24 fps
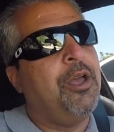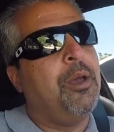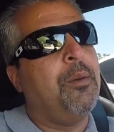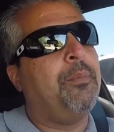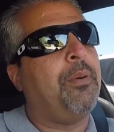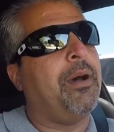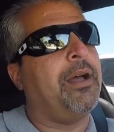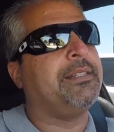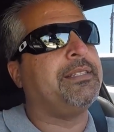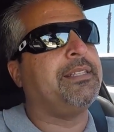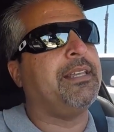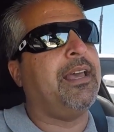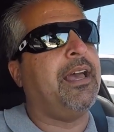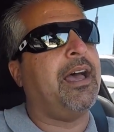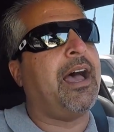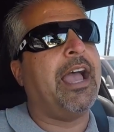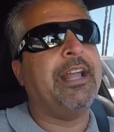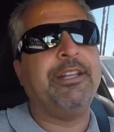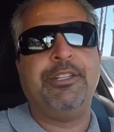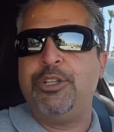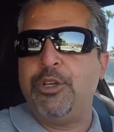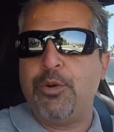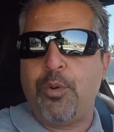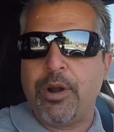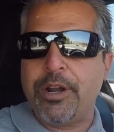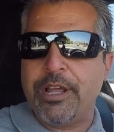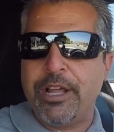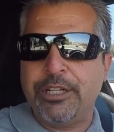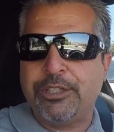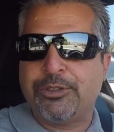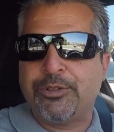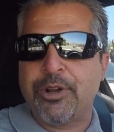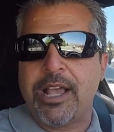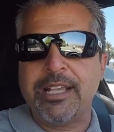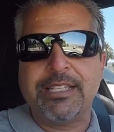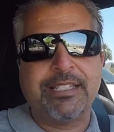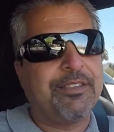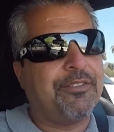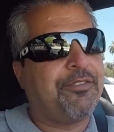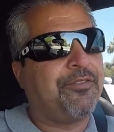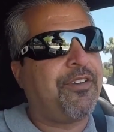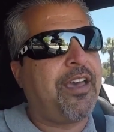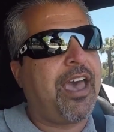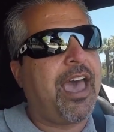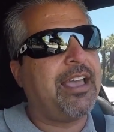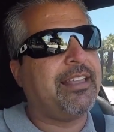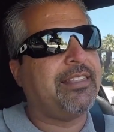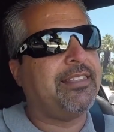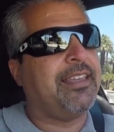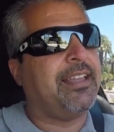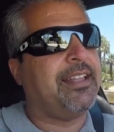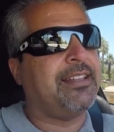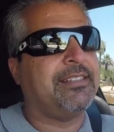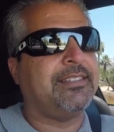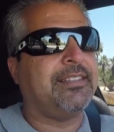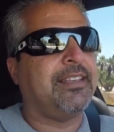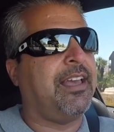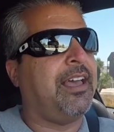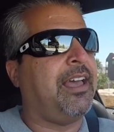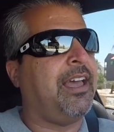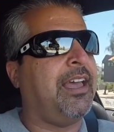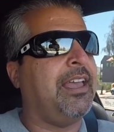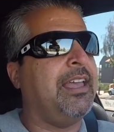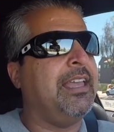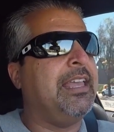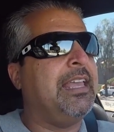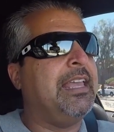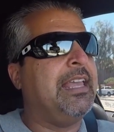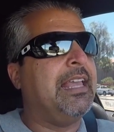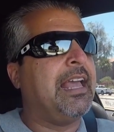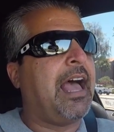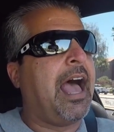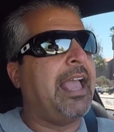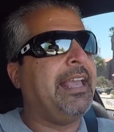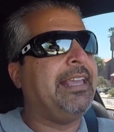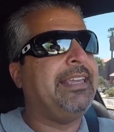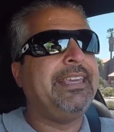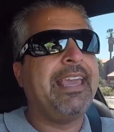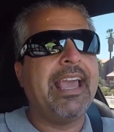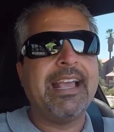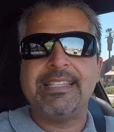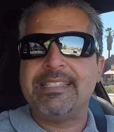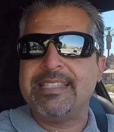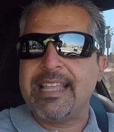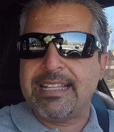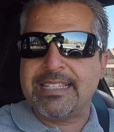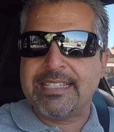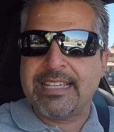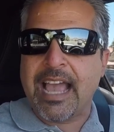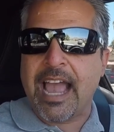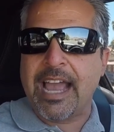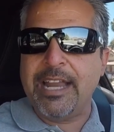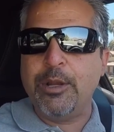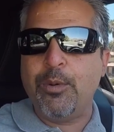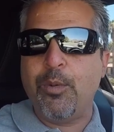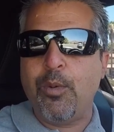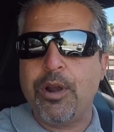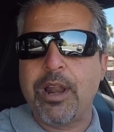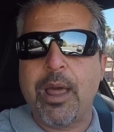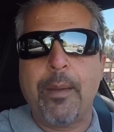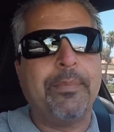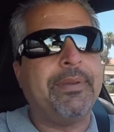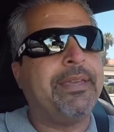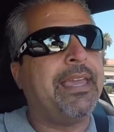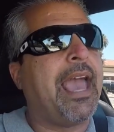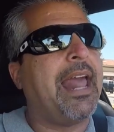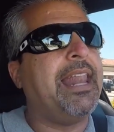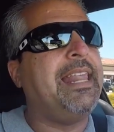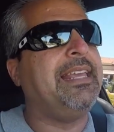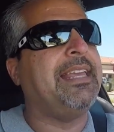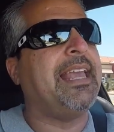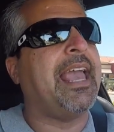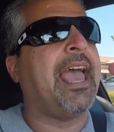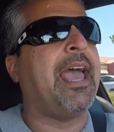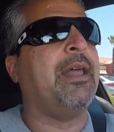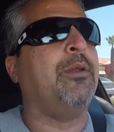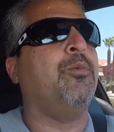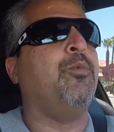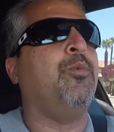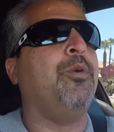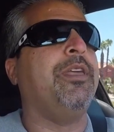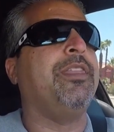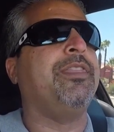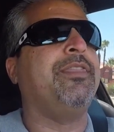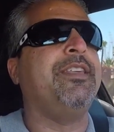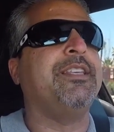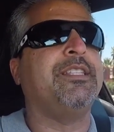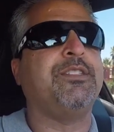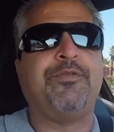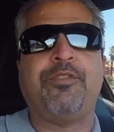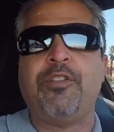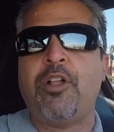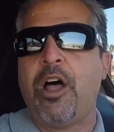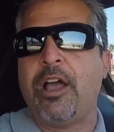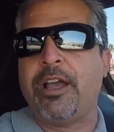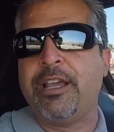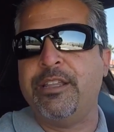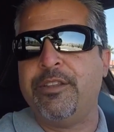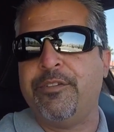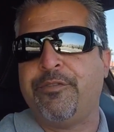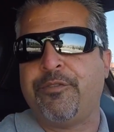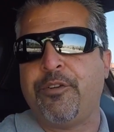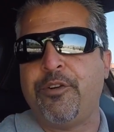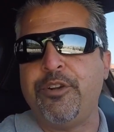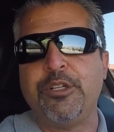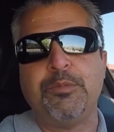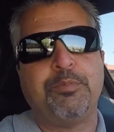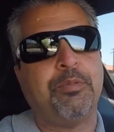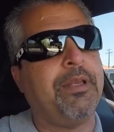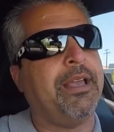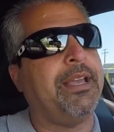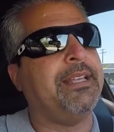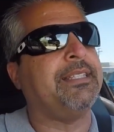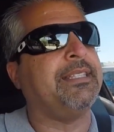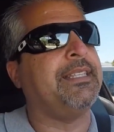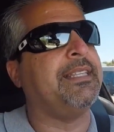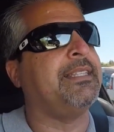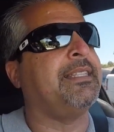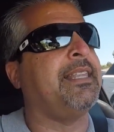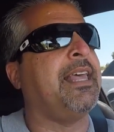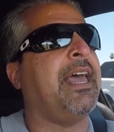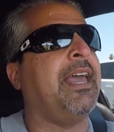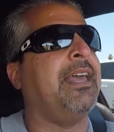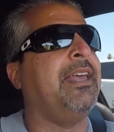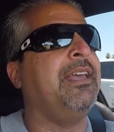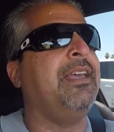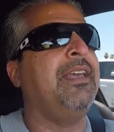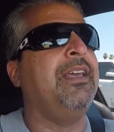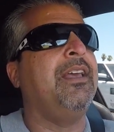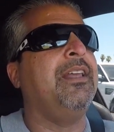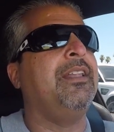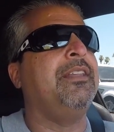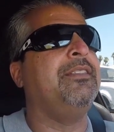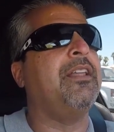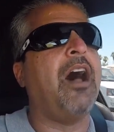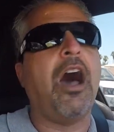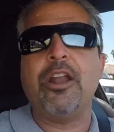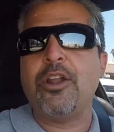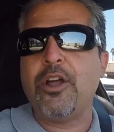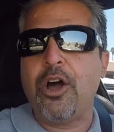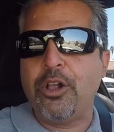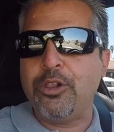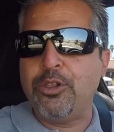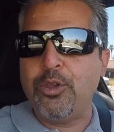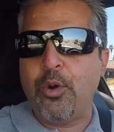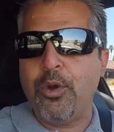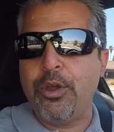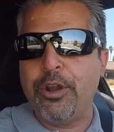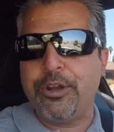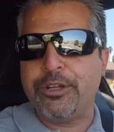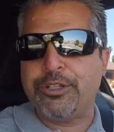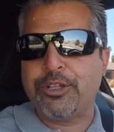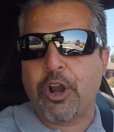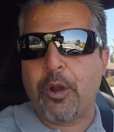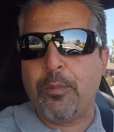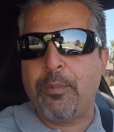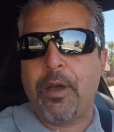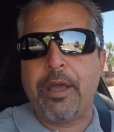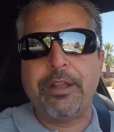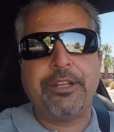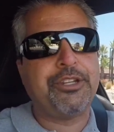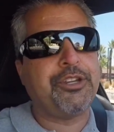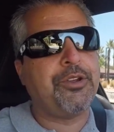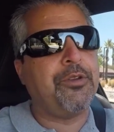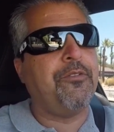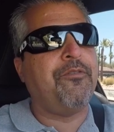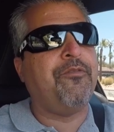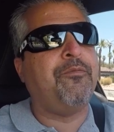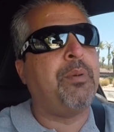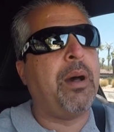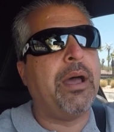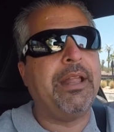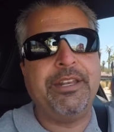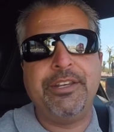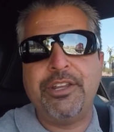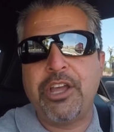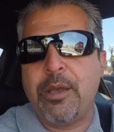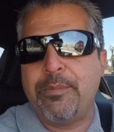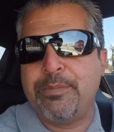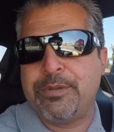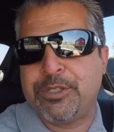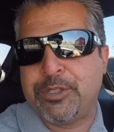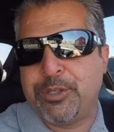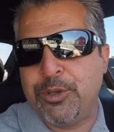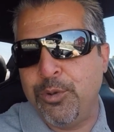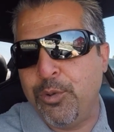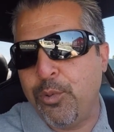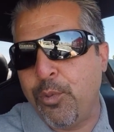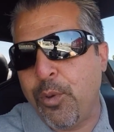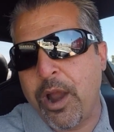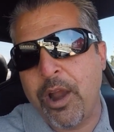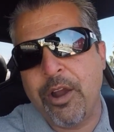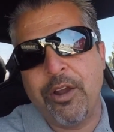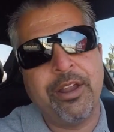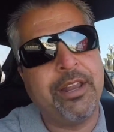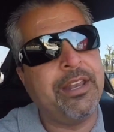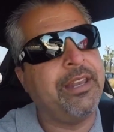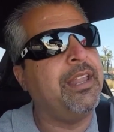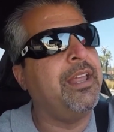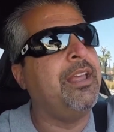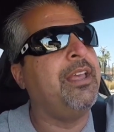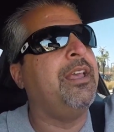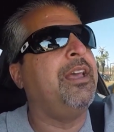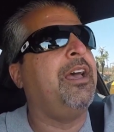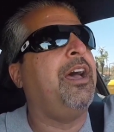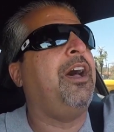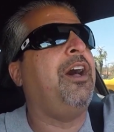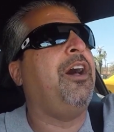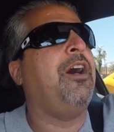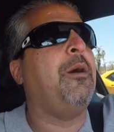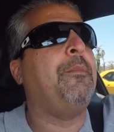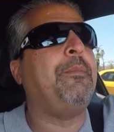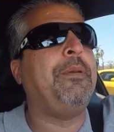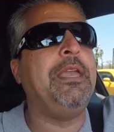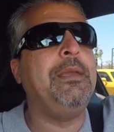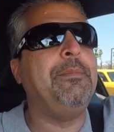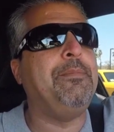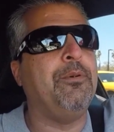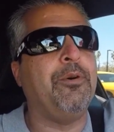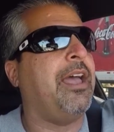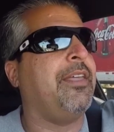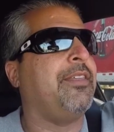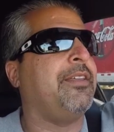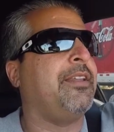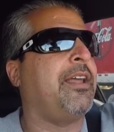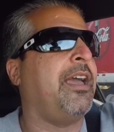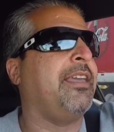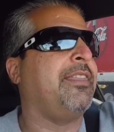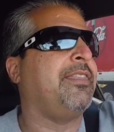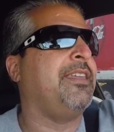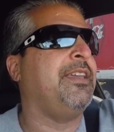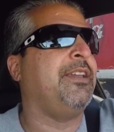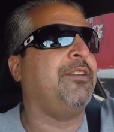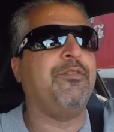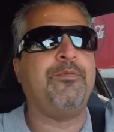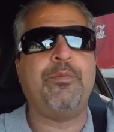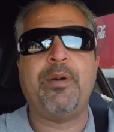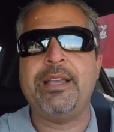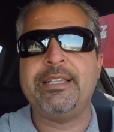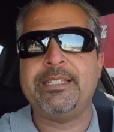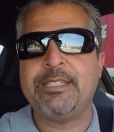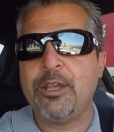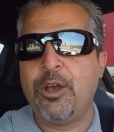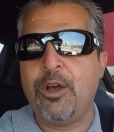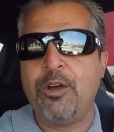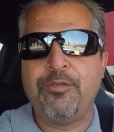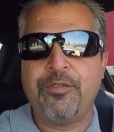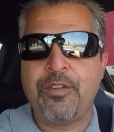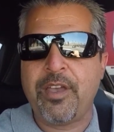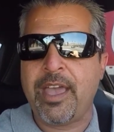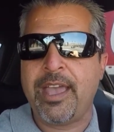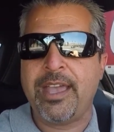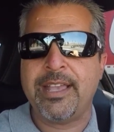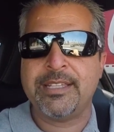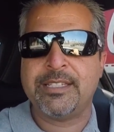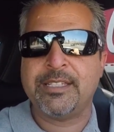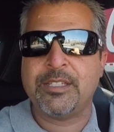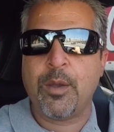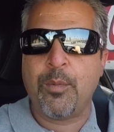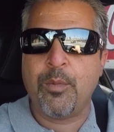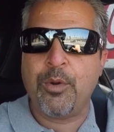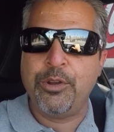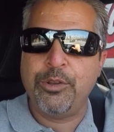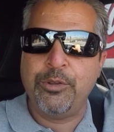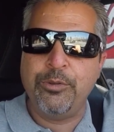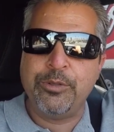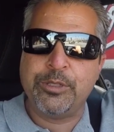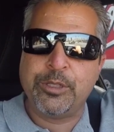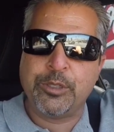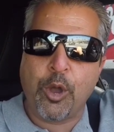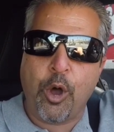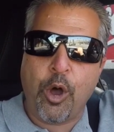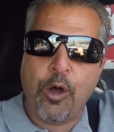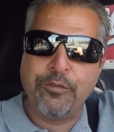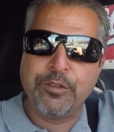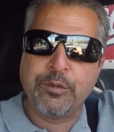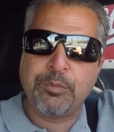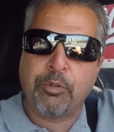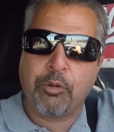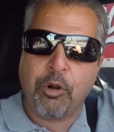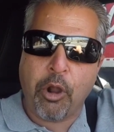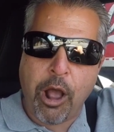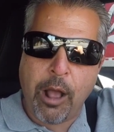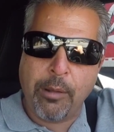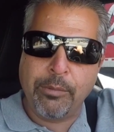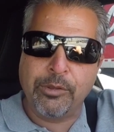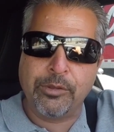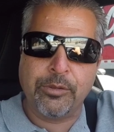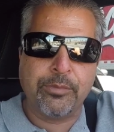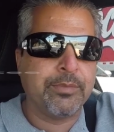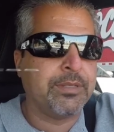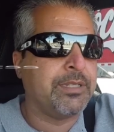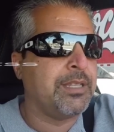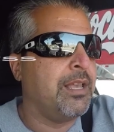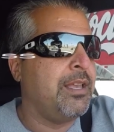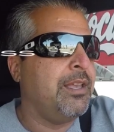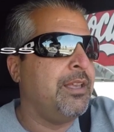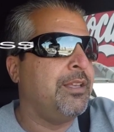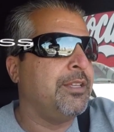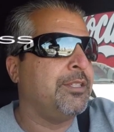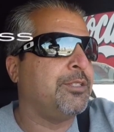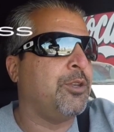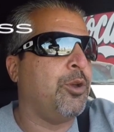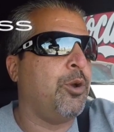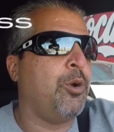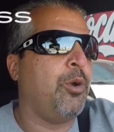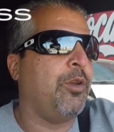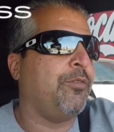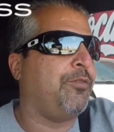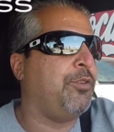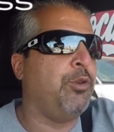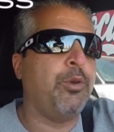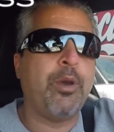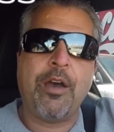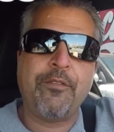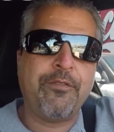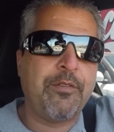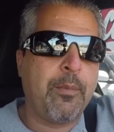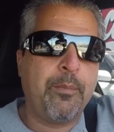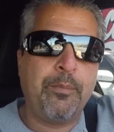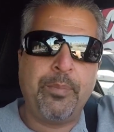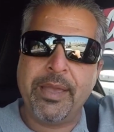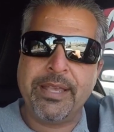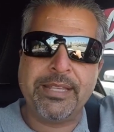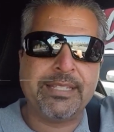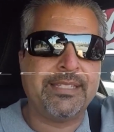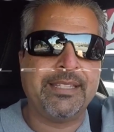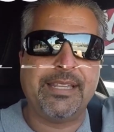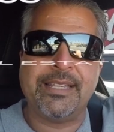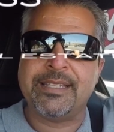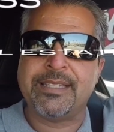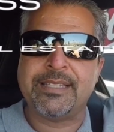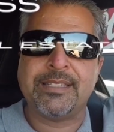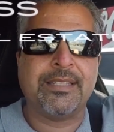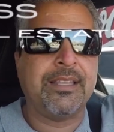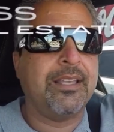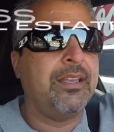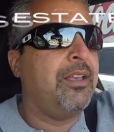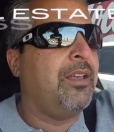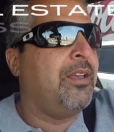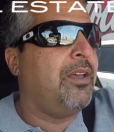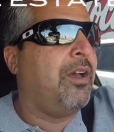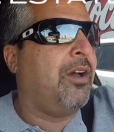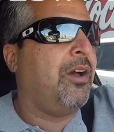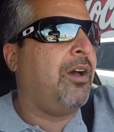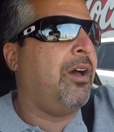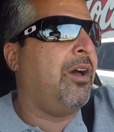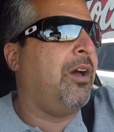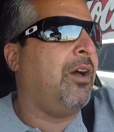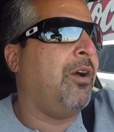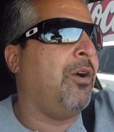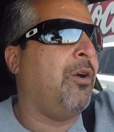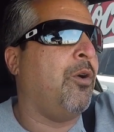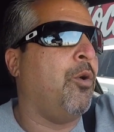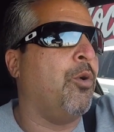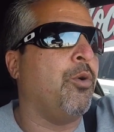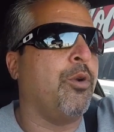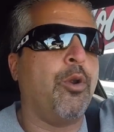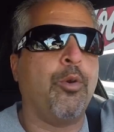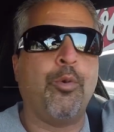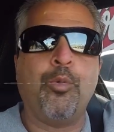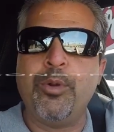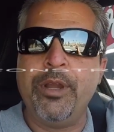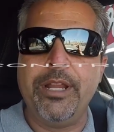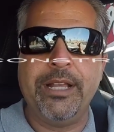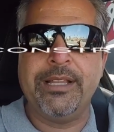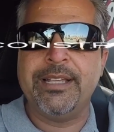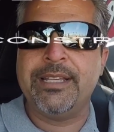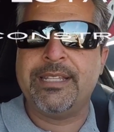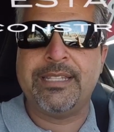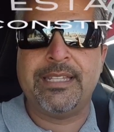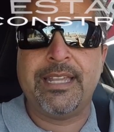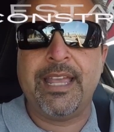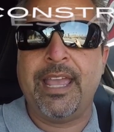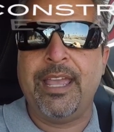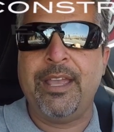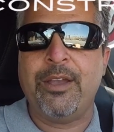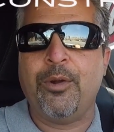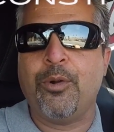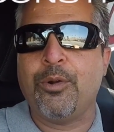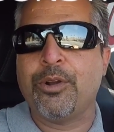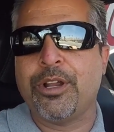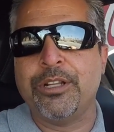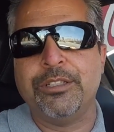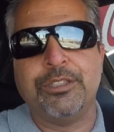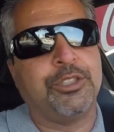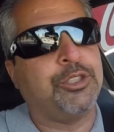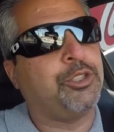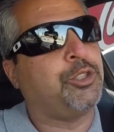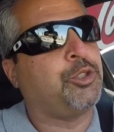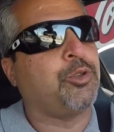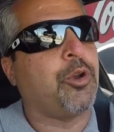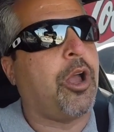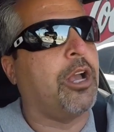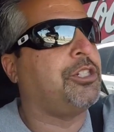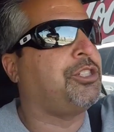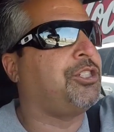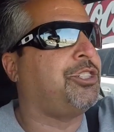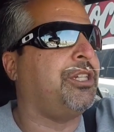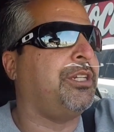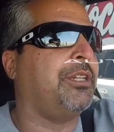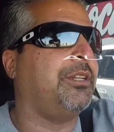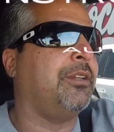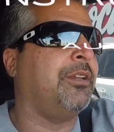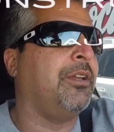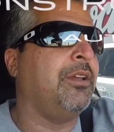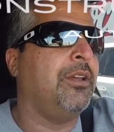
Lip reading: But I do want to address the fact that I guess that's kind of what I'm getting at with this vlog in the first place, is that not all lawyers are a bunch of buttoned up suit wearing people. That I think of myself as someone who solves problems. So if you have a business or a real estate or construction